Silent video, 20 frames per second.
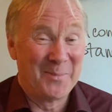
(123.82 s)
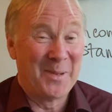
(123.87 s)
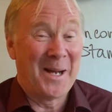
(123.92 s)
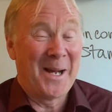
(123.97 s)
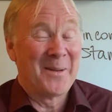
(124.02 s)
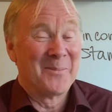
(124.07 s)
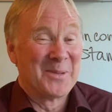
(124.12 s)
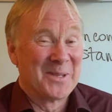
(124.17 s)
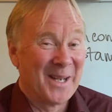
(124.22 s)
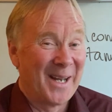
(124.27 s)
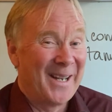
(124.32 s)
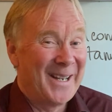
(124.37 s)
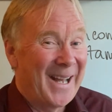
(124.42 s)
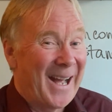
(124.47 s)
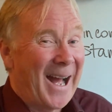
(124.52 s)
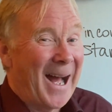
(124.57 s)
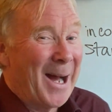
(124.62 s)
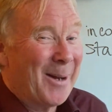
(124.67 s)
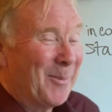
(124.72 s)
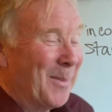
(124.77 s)
perhaps I
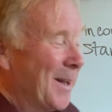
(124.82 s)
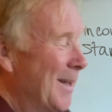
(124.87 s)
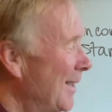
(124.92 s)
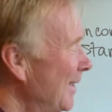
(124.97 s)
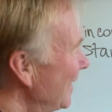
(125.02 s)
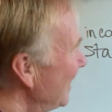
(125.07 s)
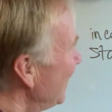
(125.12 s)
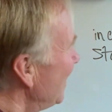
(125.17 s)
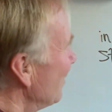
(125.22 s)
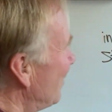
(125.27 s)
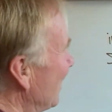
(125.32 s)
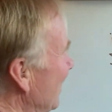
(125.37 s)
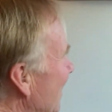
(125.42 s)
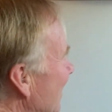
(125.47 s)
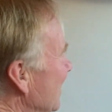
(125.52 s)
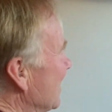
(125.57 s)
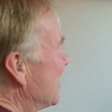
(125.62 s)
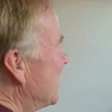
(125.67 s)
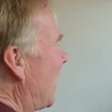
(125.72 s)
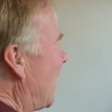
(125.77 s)
am.
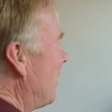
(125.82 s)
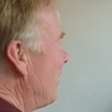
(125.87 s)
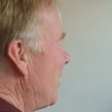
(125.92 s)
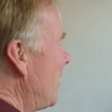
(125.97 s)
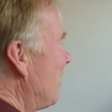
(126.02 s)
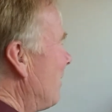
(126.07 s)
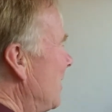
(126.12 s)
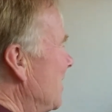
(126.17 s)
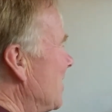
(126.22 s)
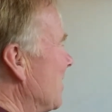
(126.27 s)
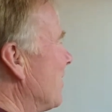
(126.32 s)
But stamina is a